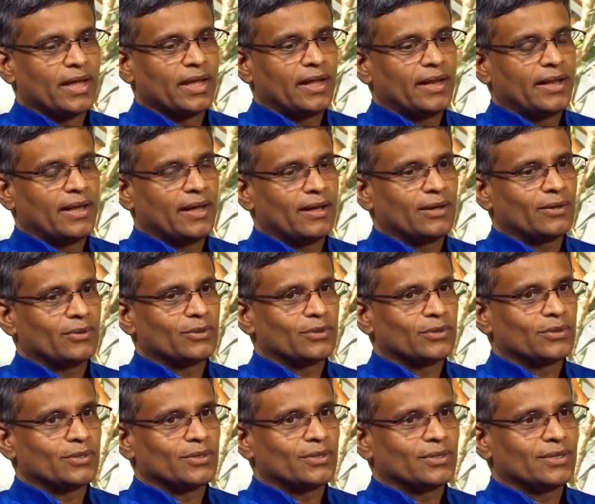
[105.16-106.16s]
Now,
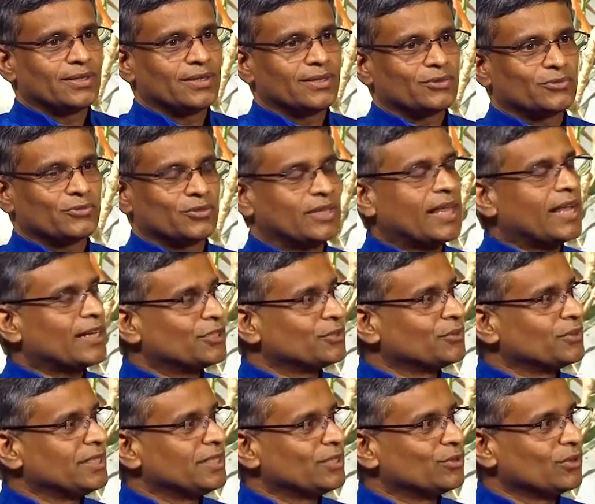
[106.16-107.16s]
for that
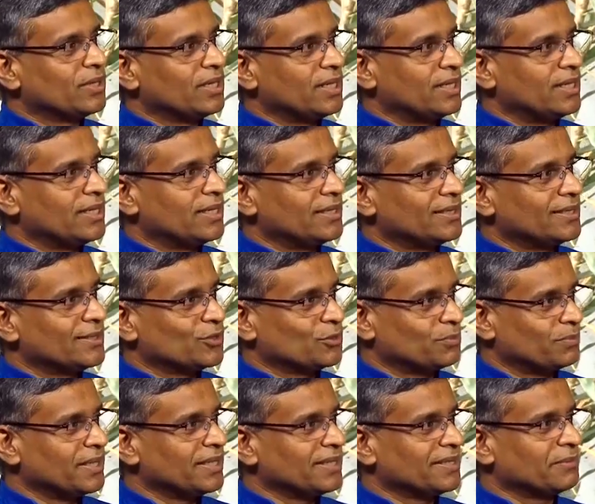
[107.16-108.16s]
you need to learn to
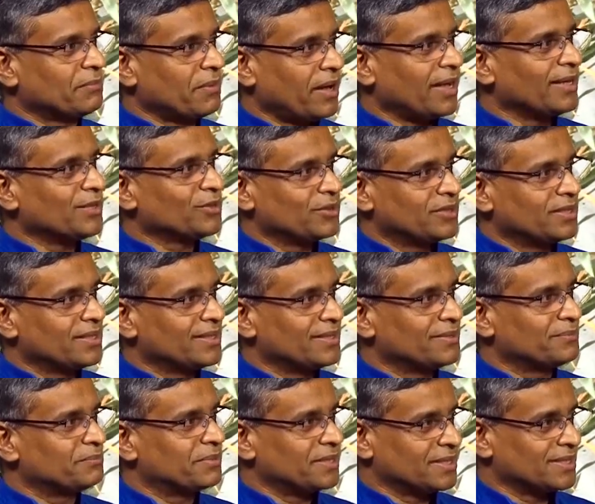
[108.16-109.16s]
bring the mind to the
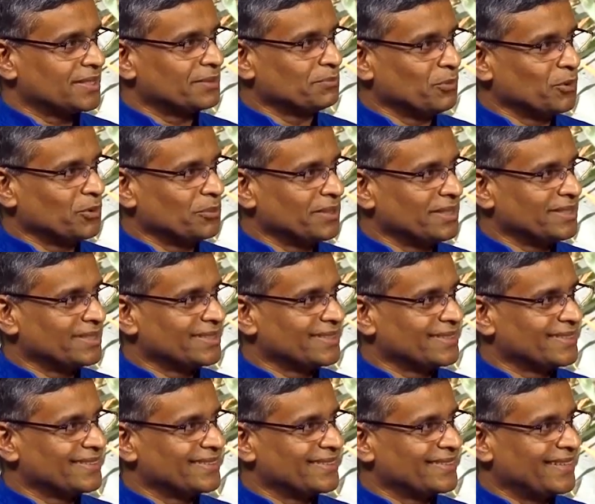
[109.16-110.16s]
present moment,
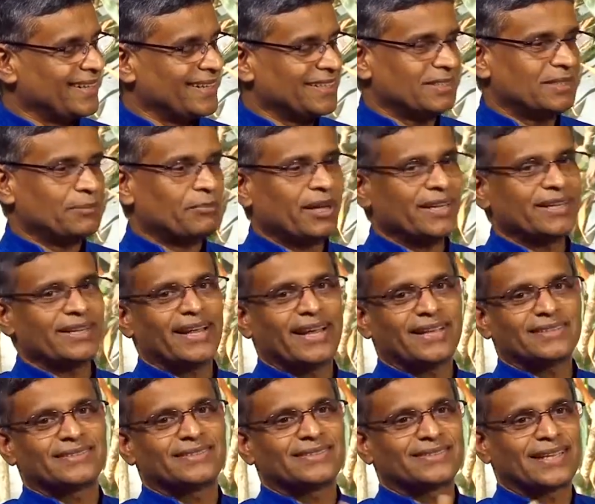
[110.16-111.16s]
right? The mind
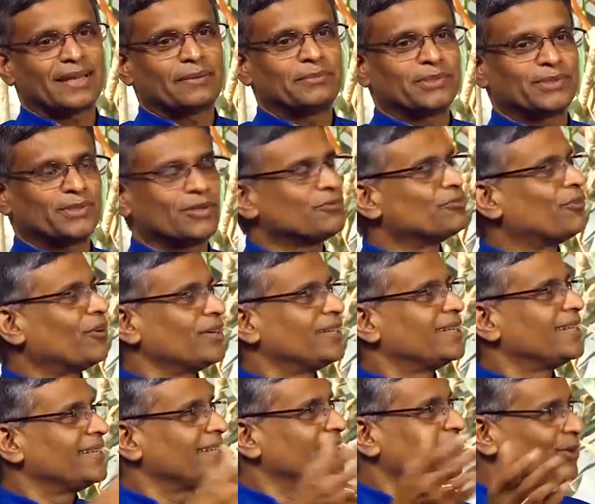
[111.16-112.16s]
has this habit of
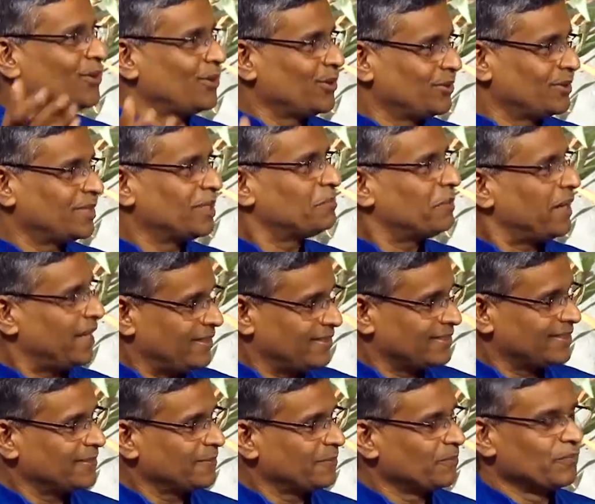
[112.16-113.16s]
wandering all over the
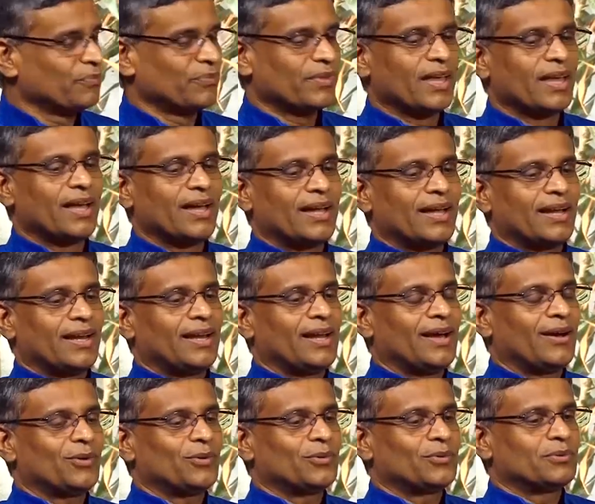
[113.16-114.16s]
place.
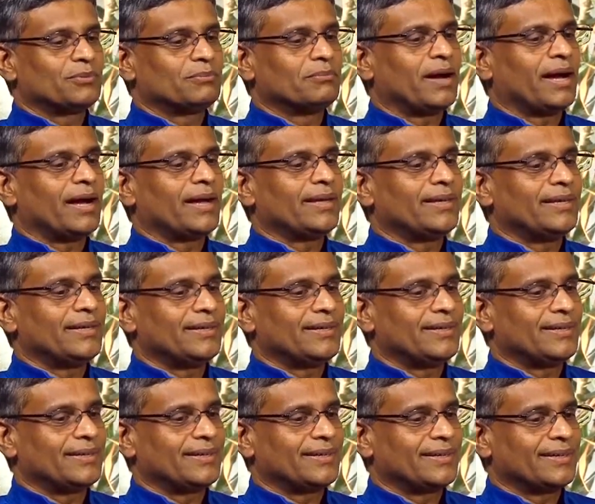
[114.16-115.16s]
Now, by
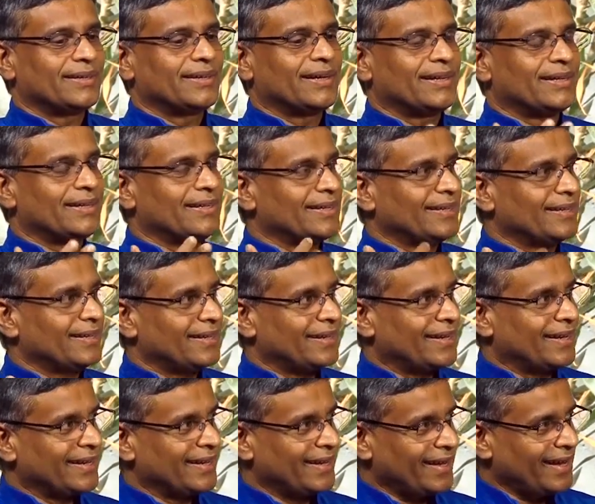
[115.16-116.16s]
getting
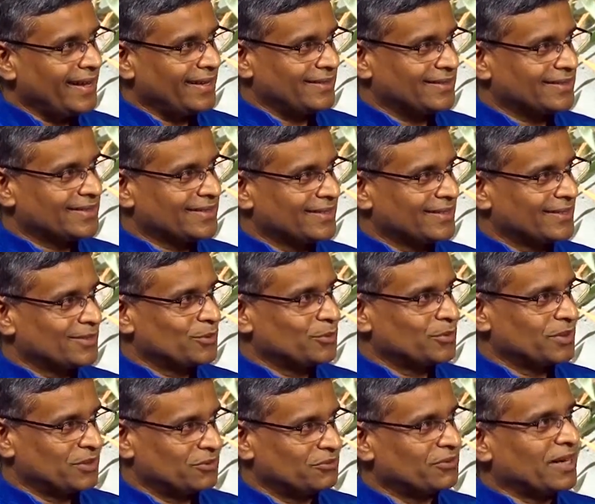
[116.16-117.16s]
engaged
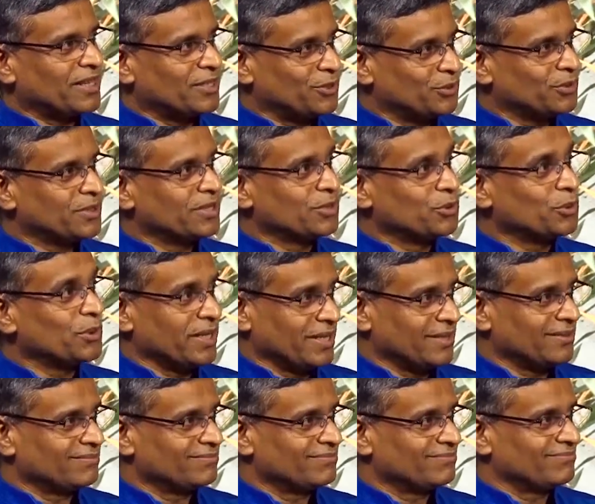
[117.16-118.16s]
with what you are
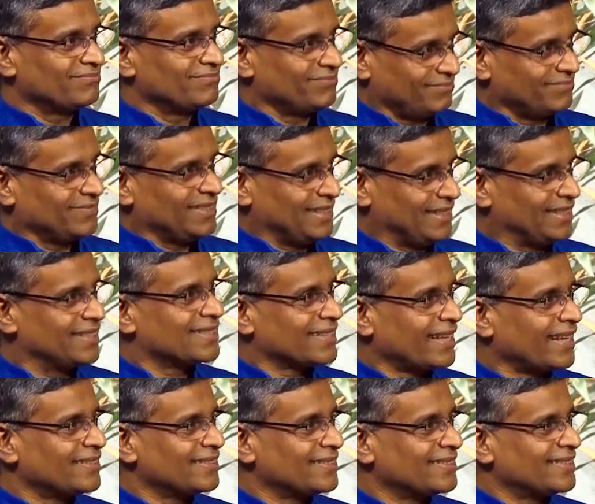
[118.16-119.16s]
doing, in this
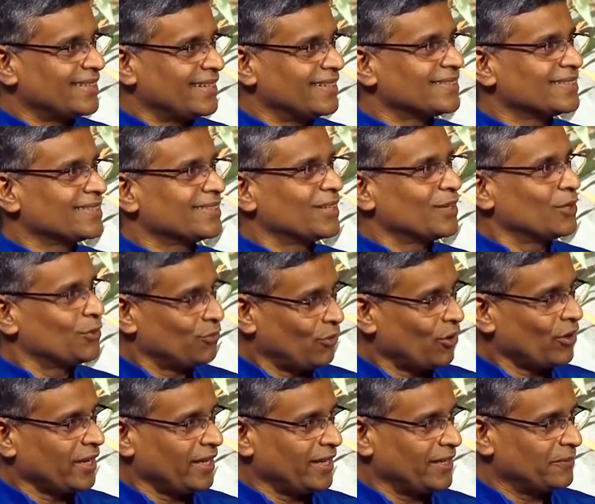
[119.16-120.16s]
sense,
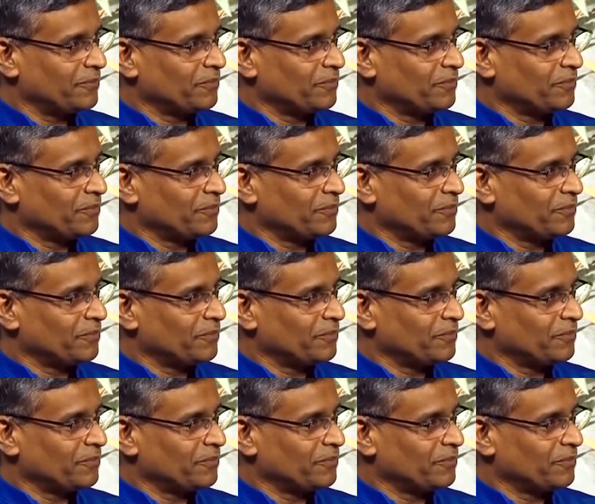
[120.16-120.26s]
walking.